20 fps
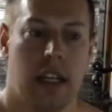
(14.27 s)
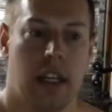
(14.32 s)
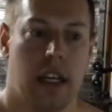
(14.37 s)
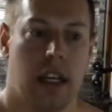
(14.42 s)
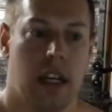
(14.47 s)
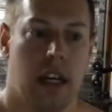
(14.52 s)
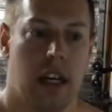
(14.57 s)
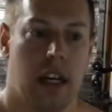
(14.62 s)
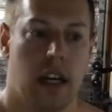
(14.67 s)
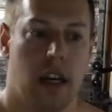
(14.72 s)

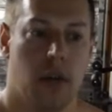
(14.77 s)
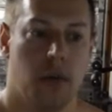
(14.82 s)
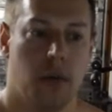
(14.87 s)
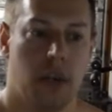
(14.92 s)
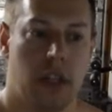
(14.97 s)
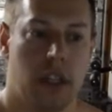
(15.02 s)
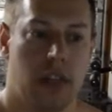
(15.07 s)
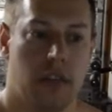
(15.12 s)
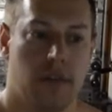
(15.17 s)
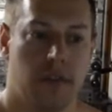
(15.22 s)

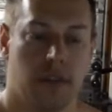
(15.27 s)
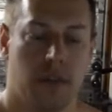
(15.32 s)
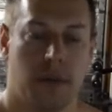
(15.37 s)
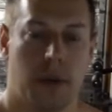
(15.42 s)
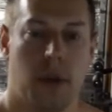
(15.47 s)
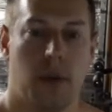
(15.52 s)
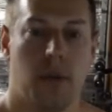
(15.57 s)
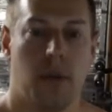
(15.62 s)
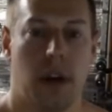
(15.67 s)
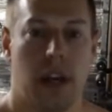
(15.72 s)
One, for
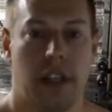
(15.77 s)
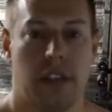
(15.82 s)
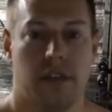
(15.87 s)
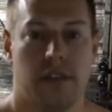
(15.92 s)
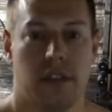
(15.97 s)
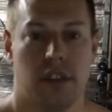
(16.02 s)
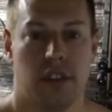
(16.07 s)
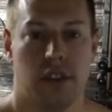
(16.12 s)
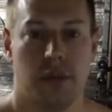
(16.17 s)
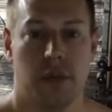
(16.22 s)
my
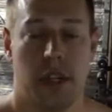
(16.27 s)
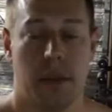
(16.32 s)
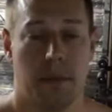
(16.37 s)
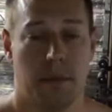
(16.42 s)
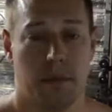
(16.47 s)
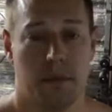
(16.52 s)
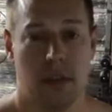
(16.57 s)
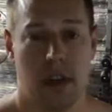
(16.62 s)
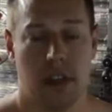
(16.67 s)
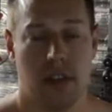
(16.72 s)
wife to do
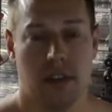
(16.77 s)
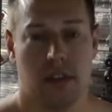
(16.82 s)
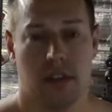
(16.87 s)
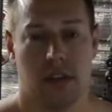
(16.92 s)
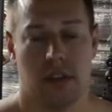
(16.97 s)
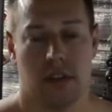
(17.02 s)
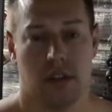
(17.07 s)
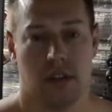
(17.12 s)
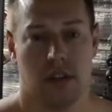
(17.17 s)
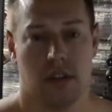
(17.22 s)
hip
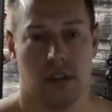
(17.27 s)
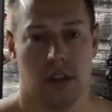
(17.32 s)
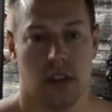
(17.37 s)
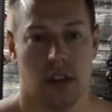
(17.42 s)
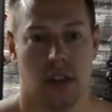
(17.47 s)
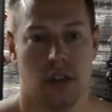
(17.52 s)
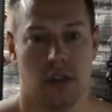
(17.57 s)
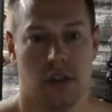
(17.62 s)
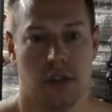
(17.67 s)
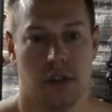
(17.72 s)
thrusts,
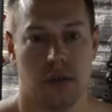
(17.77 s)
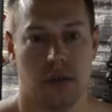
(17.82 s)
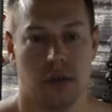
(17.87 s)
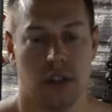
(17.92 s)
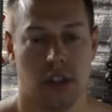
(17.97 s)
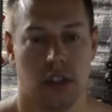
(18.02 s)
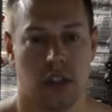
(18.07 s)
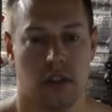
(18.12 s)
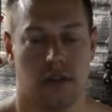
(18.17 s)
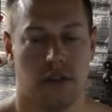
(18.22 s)
so she was
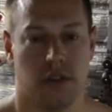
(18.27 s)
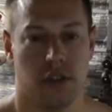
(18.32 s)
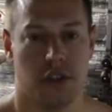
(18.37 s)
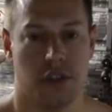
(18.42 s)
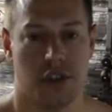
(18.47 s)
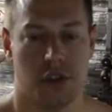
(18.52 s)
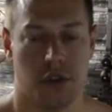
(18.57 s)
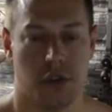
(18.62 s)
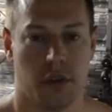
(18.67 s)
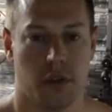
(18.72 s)
looking for a
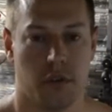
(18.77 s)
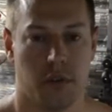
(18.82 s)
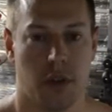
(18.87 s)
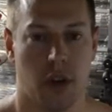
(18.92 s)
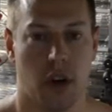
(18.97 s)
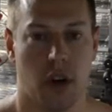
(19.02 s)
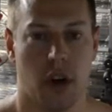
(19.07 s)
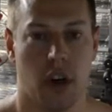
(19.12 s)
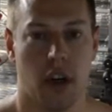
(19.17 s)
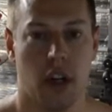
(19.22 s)
shorter
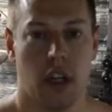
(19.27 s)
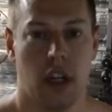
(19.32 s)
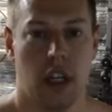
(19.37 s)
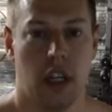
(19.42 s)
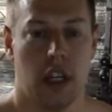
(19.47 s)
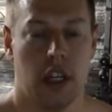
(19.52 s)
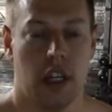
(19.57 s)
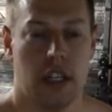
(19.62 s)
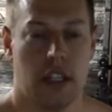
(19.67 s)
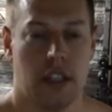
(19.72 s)
bar
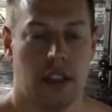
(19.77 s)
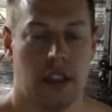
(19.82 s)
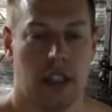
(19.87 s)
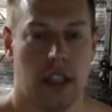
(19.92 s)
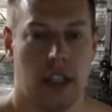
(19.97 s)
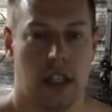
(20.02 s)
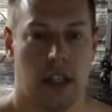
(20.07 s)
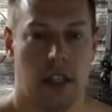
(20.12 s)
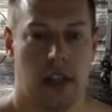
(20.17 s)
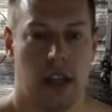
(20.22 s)
to
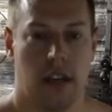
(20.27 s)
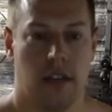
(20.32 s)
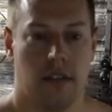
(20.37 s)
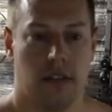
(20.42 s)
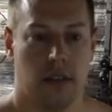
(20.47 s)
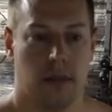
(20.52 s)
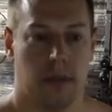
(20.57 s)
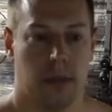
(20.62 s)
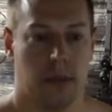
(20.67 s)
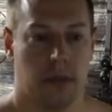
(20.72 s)
have a
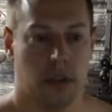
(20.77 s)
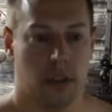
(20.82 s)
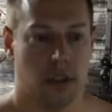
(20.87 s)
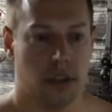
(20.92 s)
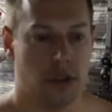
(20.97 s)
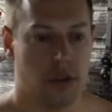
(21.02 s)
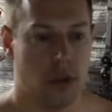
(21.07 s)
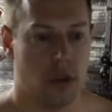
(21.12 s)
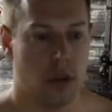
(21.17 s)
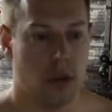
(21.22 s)
little bit more
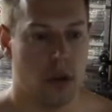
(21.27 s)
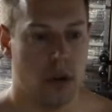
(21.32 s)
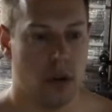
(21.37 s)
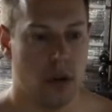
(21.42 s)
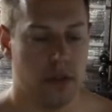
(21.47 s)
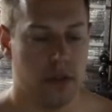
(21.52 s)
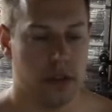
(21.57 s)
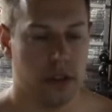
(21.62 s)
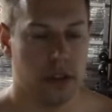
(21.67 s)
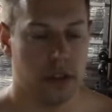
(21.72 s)
control
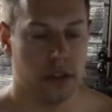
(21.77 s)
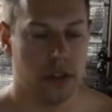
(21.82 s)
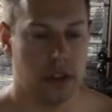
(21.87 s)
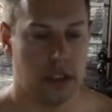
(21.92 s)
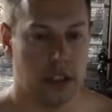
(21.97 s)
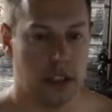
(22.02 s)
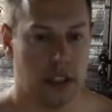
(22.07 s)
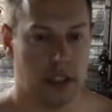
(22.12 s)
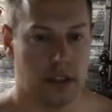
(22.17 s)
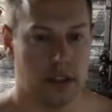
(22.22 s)
over
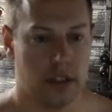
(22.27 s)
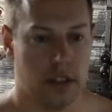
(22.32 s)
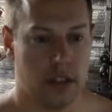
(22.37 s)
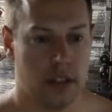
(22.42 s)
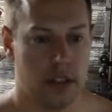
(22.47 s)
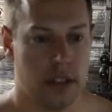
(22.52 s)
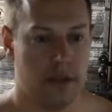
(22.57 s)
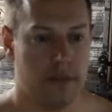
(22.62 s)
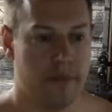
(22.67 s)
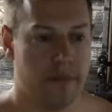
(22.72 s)
to get
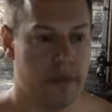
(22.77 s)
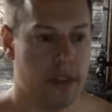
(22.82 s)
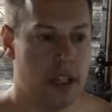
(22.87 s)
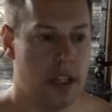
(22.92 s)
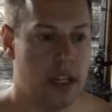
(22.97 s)
started,